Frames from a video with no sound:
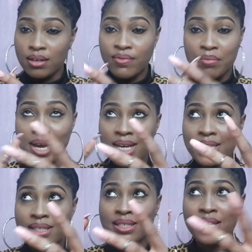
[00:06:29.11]
if a man
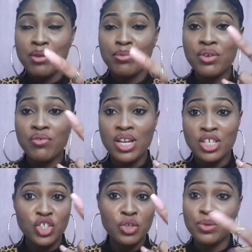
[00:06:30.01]
is terrible in a
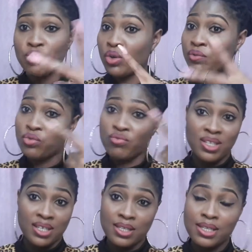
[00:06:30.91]
relationship, is one of two
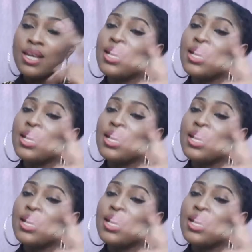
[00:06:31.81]
reasons.